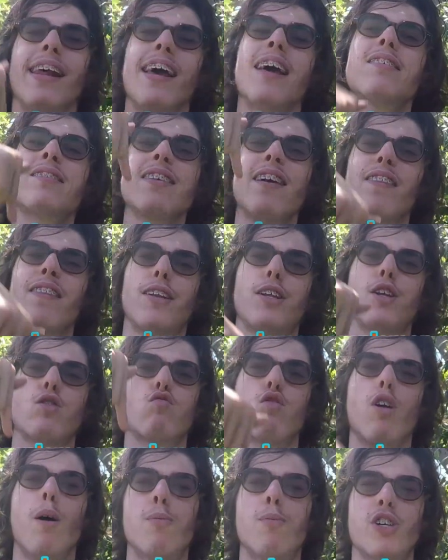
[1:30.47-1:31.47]
Links in the
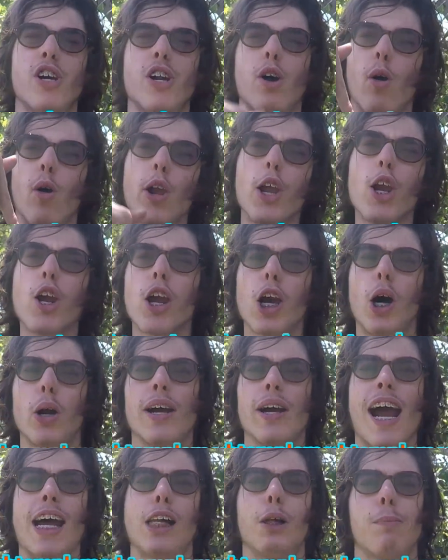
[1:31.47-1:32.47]
description, or you can go
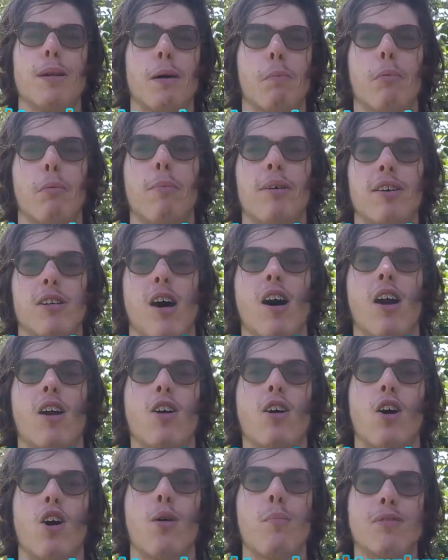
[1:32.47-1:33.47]
to
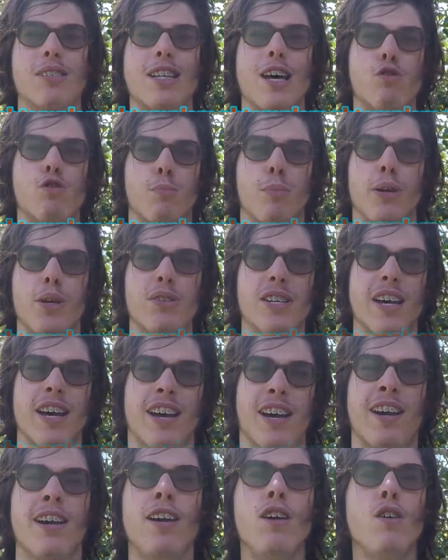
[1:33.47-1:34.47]
kalabtempleman.com slash
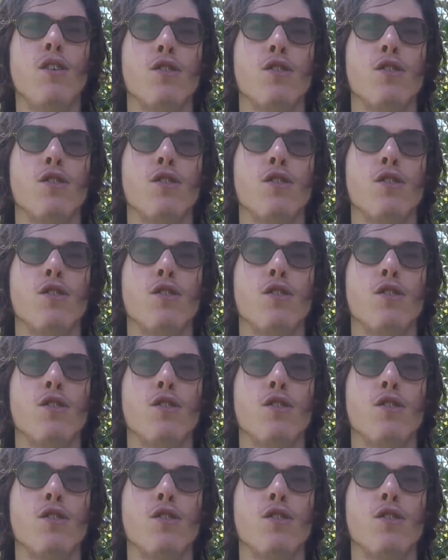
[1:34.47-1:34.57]
music.